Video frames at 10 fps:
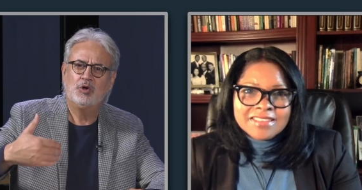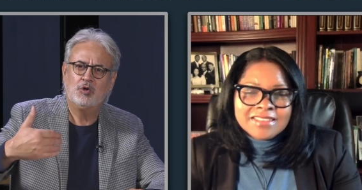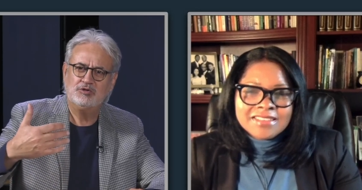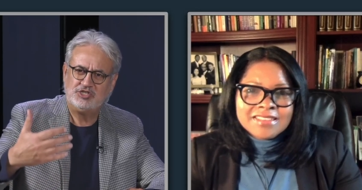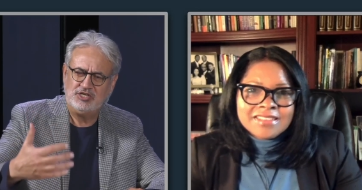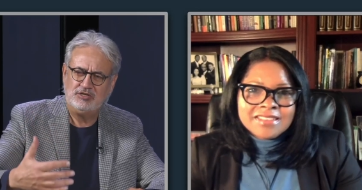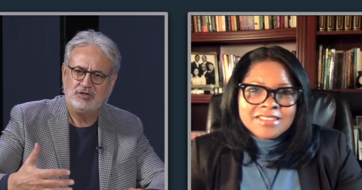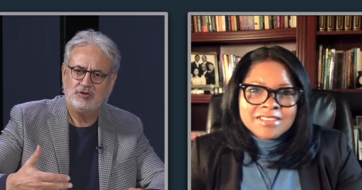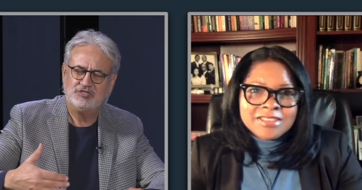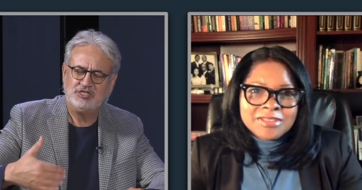
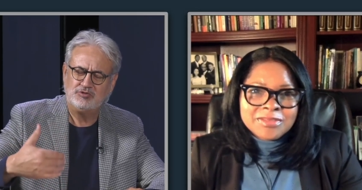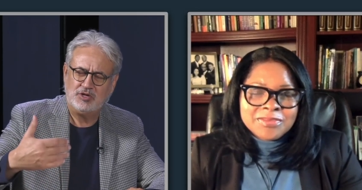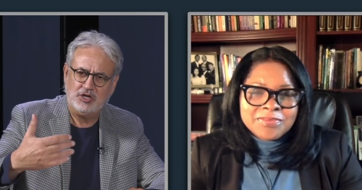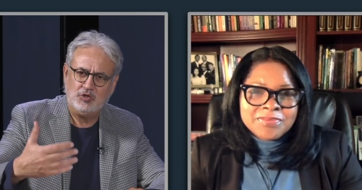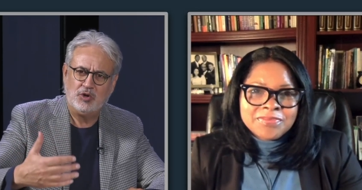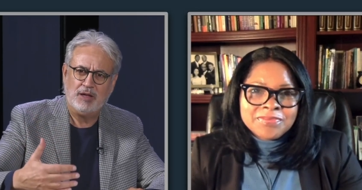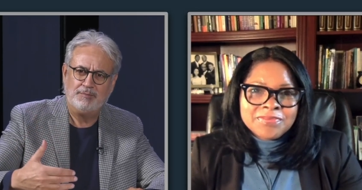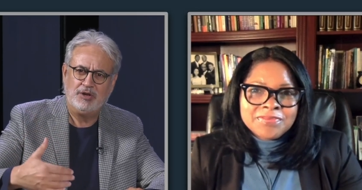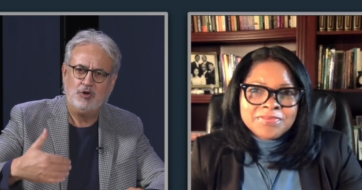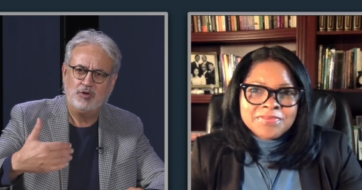Speaker 1: continu continually, you have
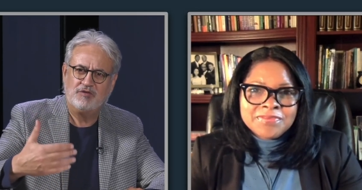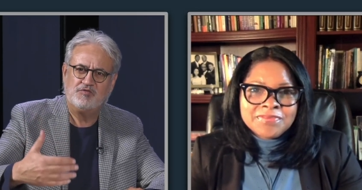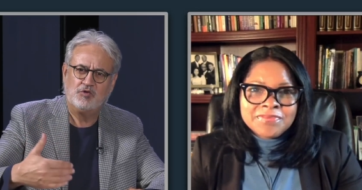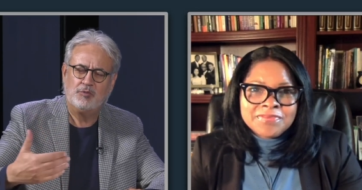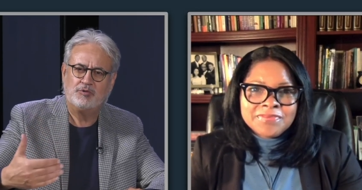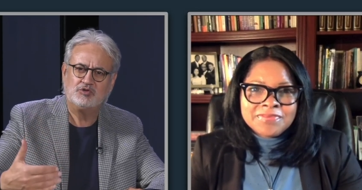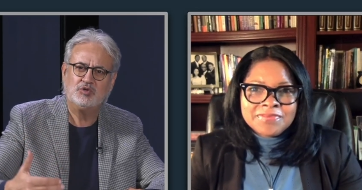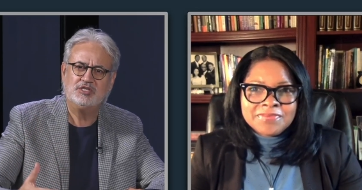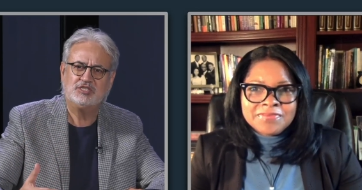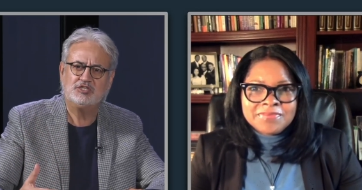been looking for
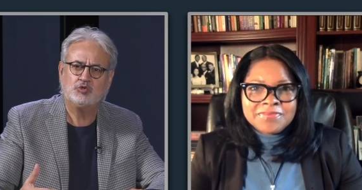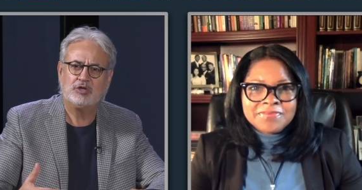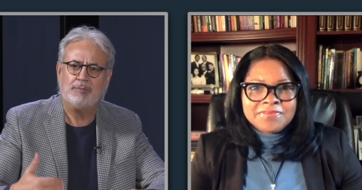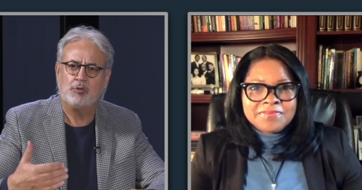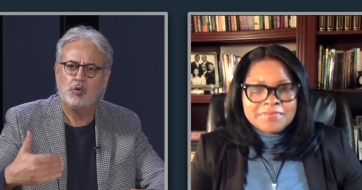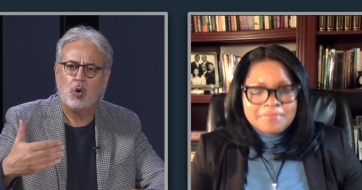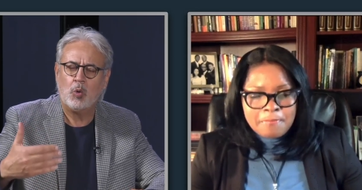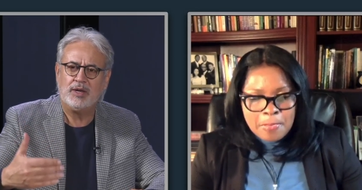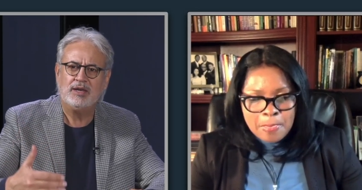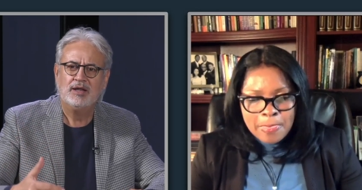opportunities to keep
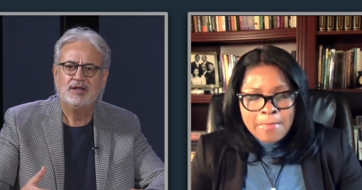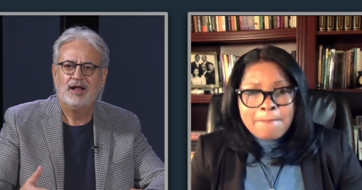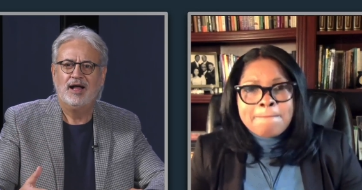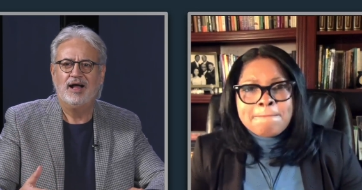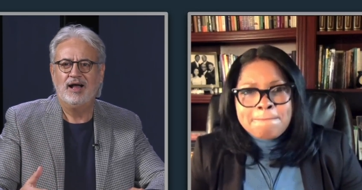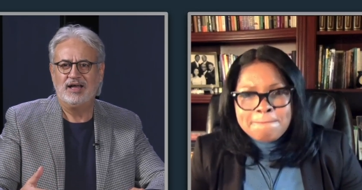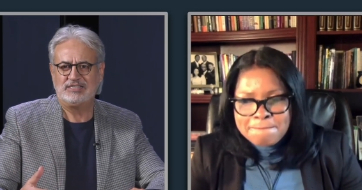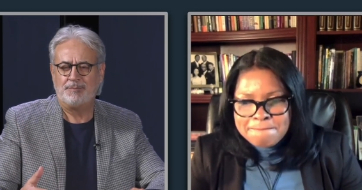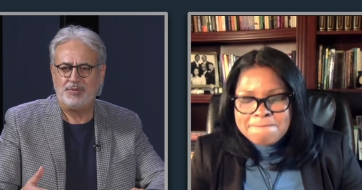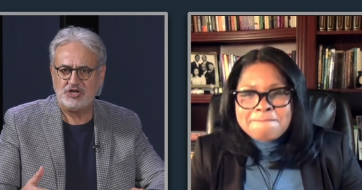growing uh, as
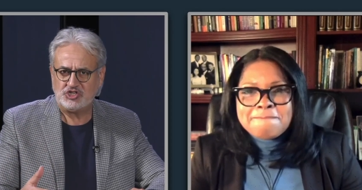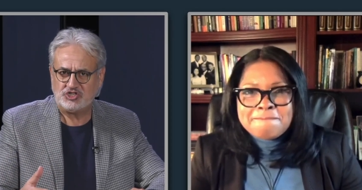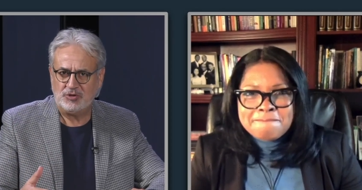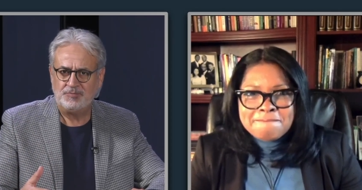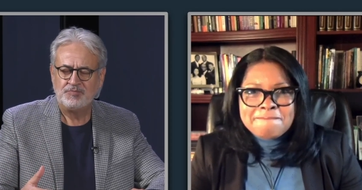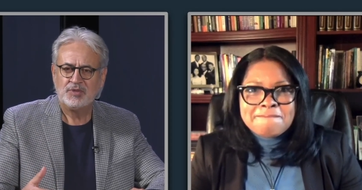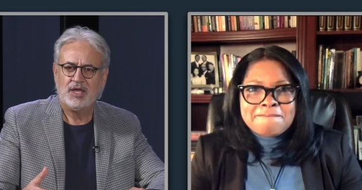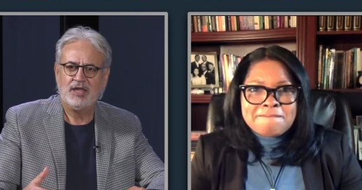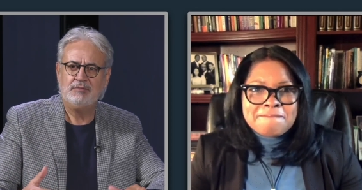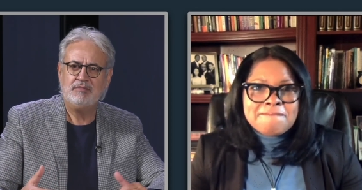a person
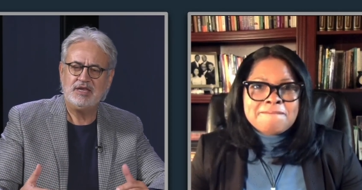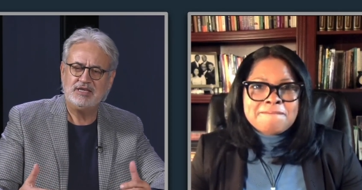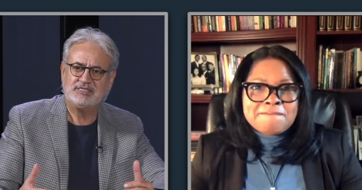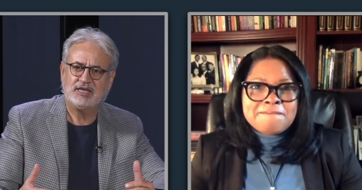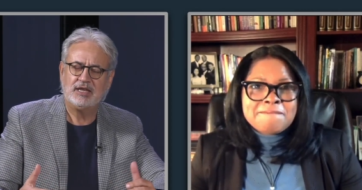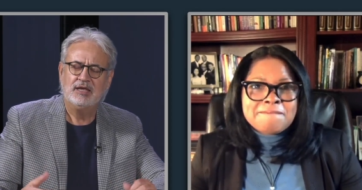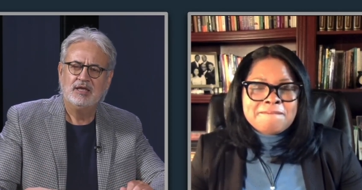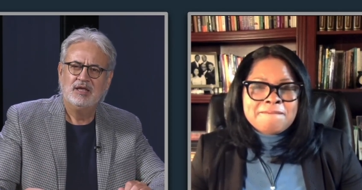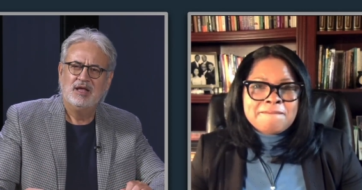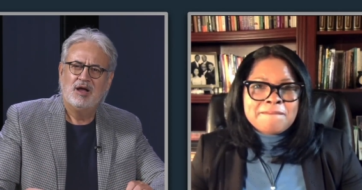in ministry.
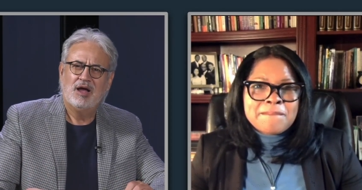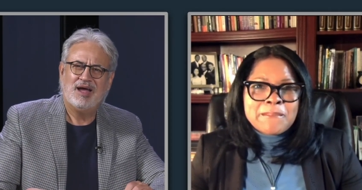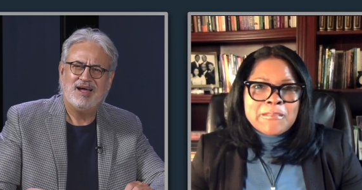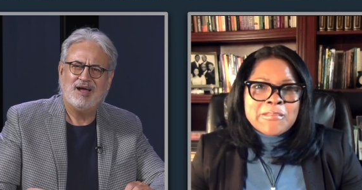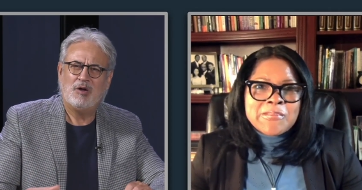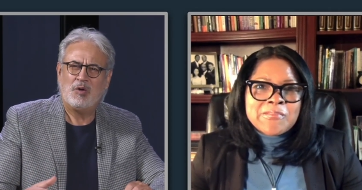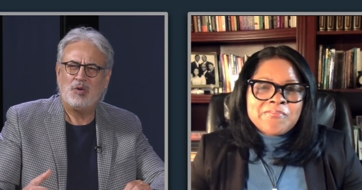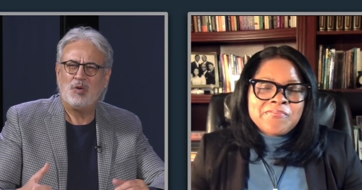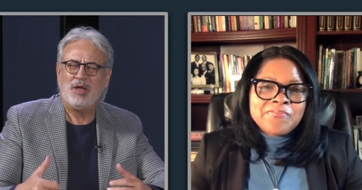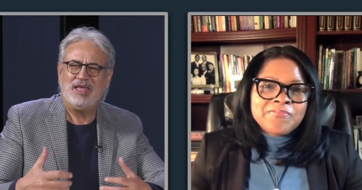
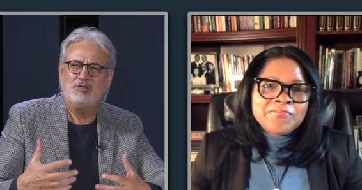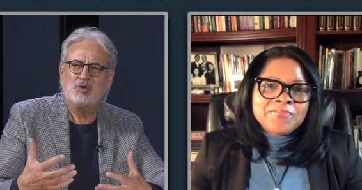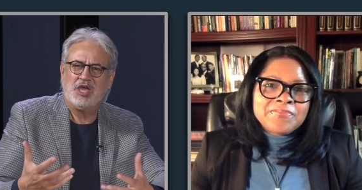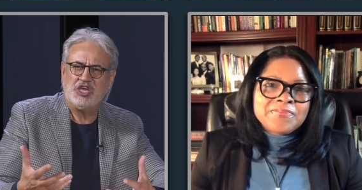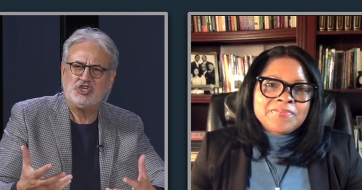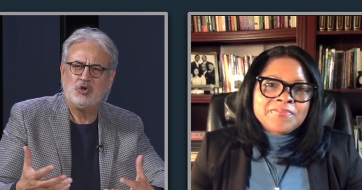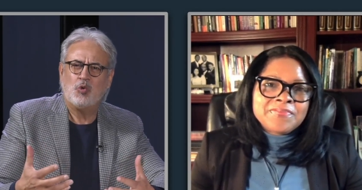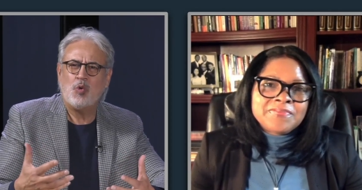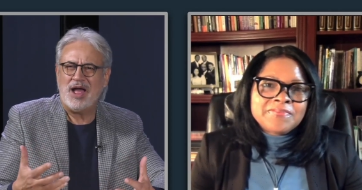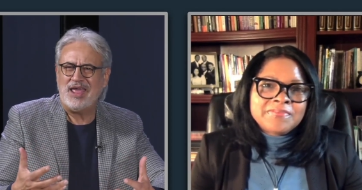
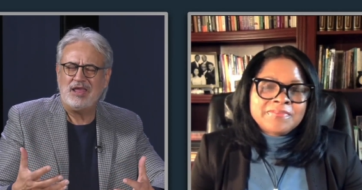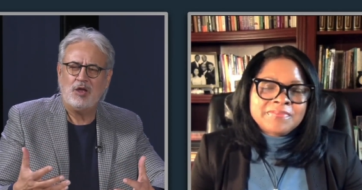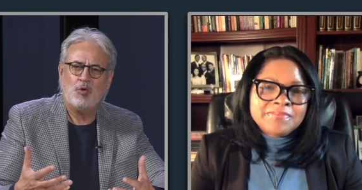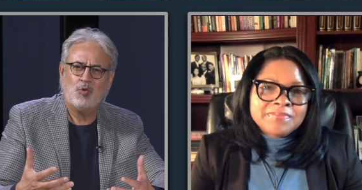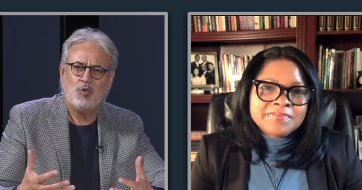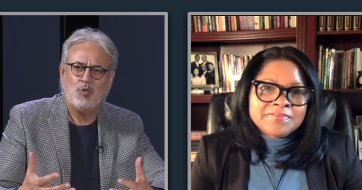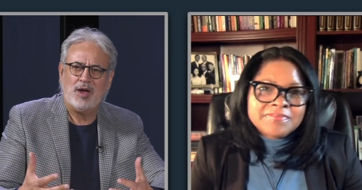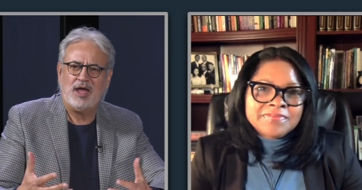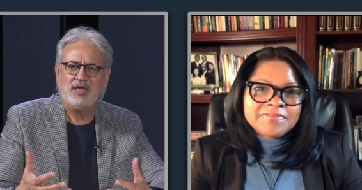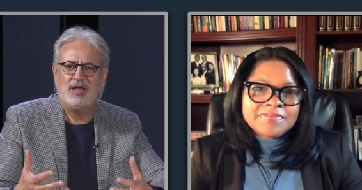education, why,
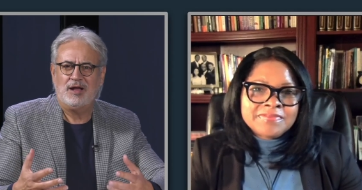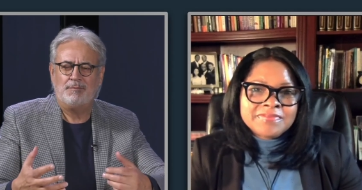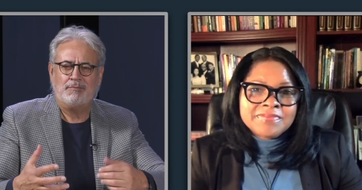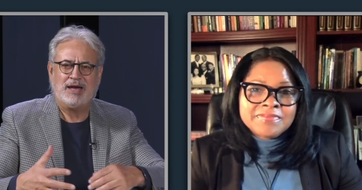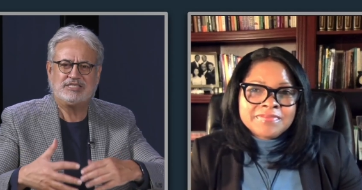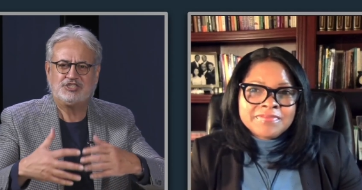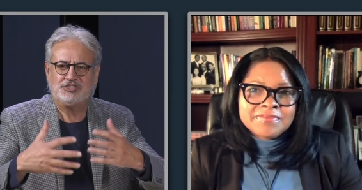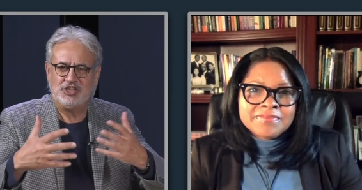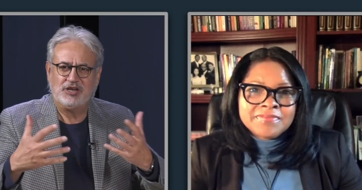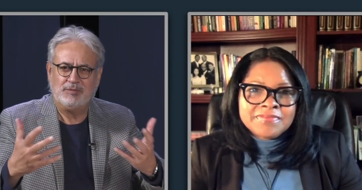why a master
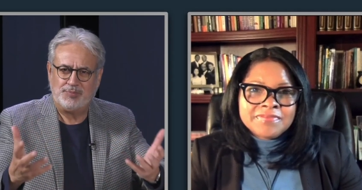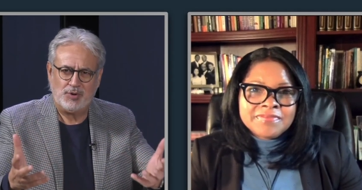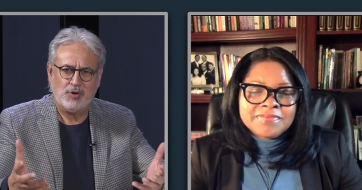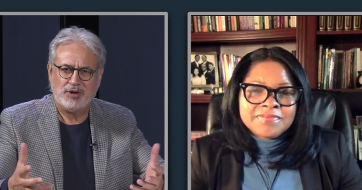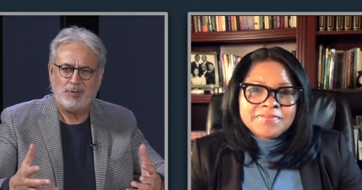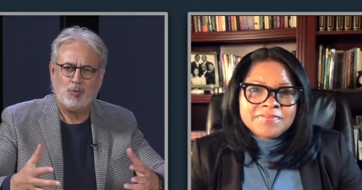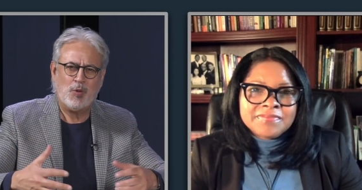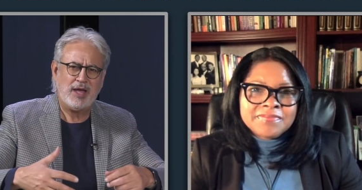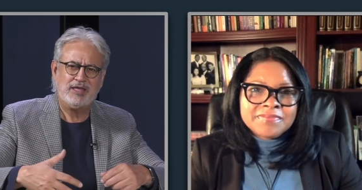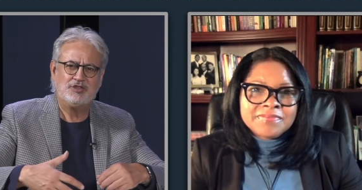degree program?
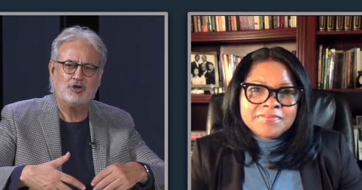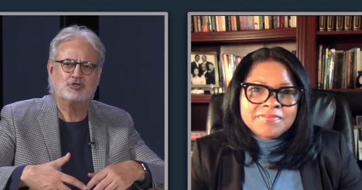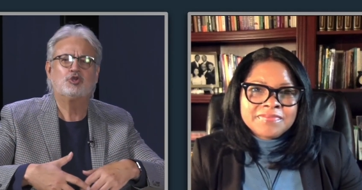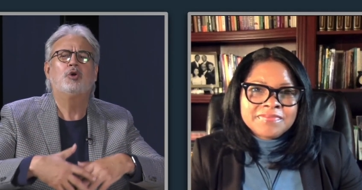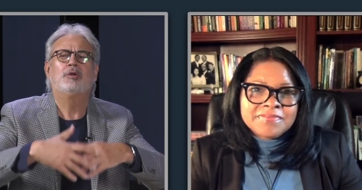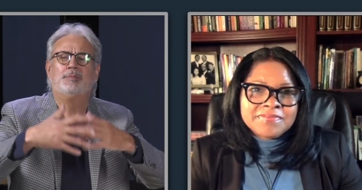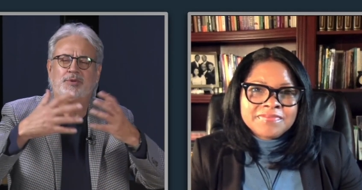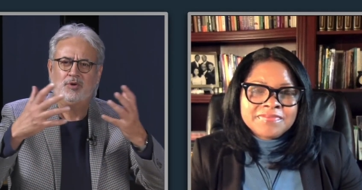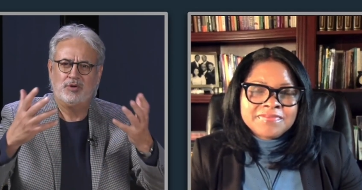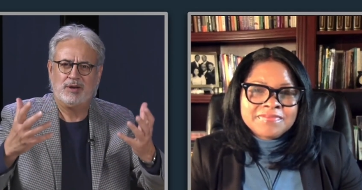Why a doctoral
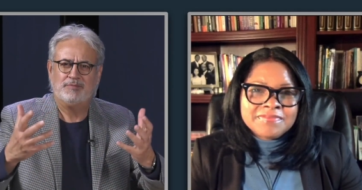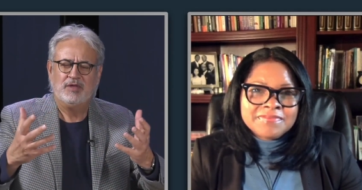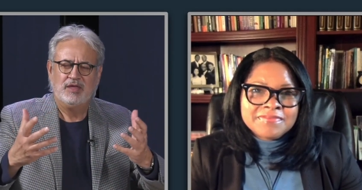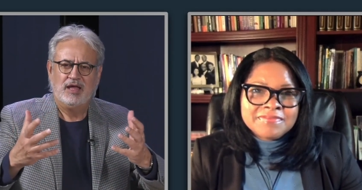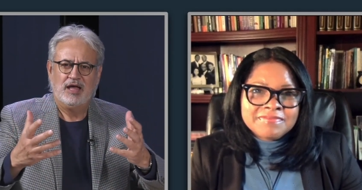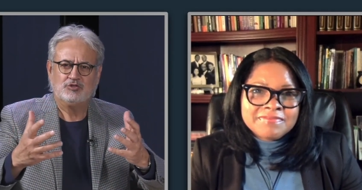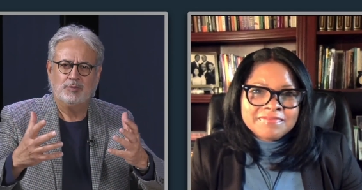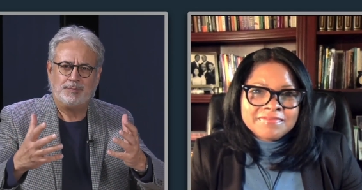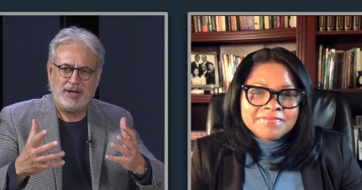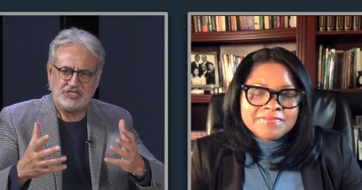program to
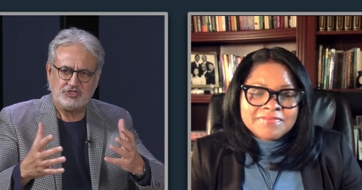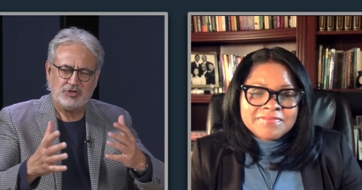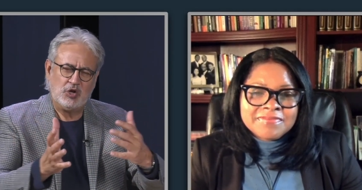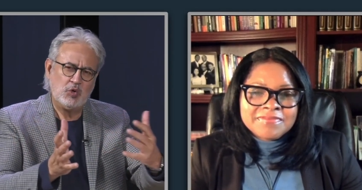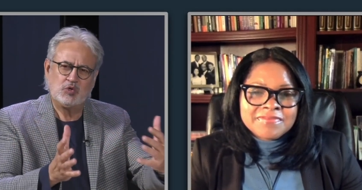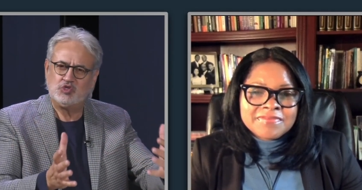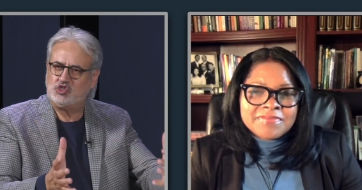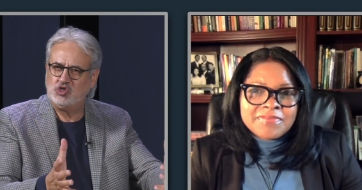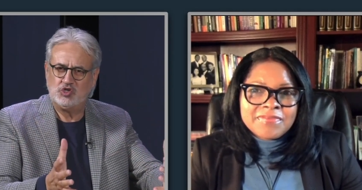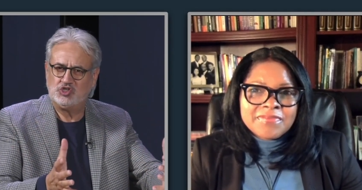pastor a local
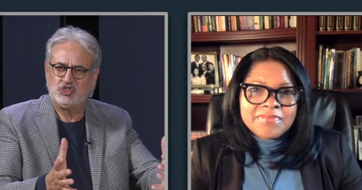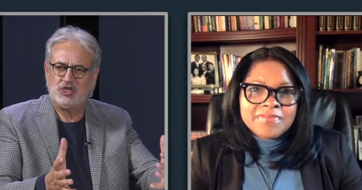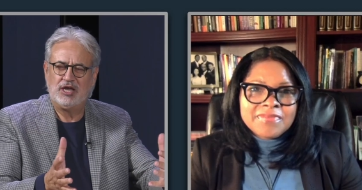church?